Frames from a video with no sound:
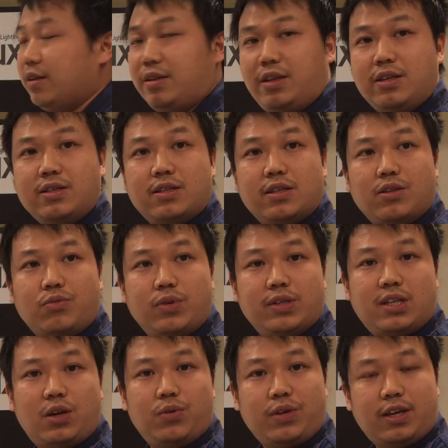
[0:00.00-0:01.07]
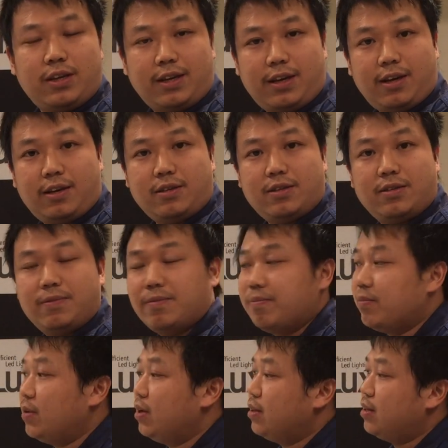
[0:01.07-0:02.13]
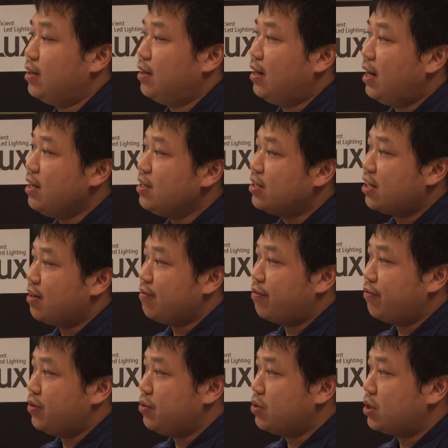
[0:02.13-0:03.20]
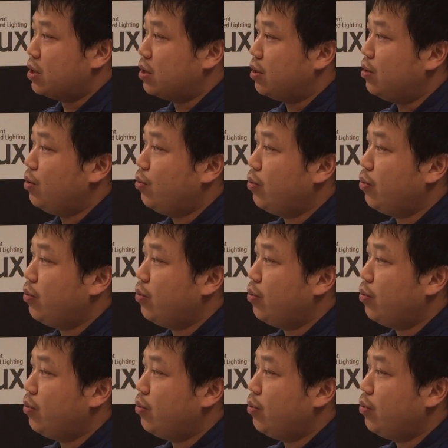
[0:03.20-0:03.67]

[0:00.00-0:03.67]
This is the result we can get. The light scan filter